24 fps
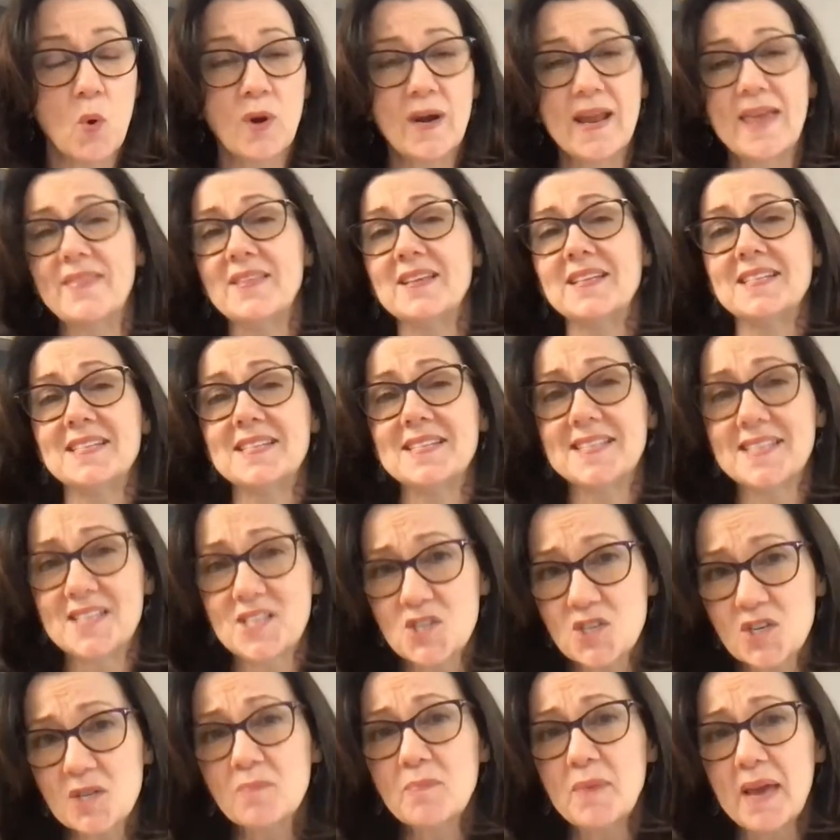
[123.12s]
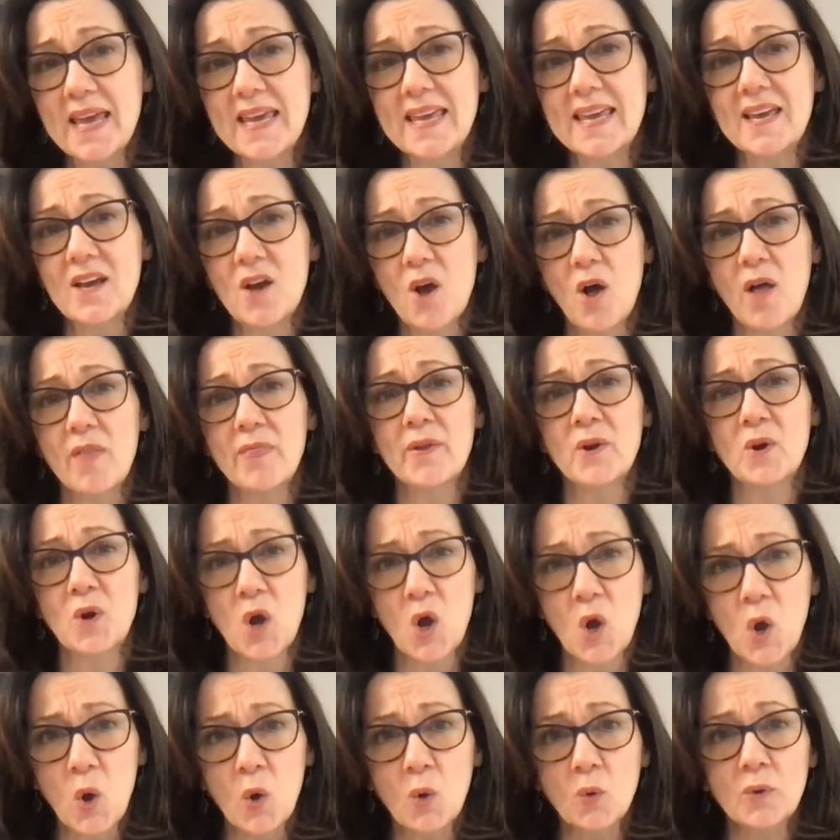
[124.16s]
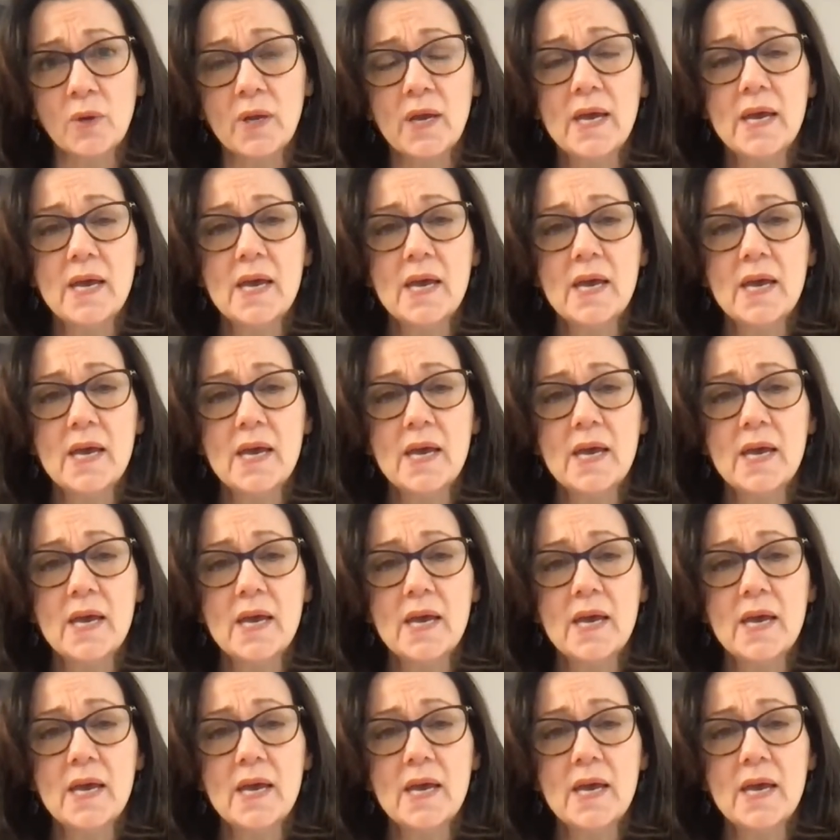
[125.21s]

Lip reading: and the decision making on their own,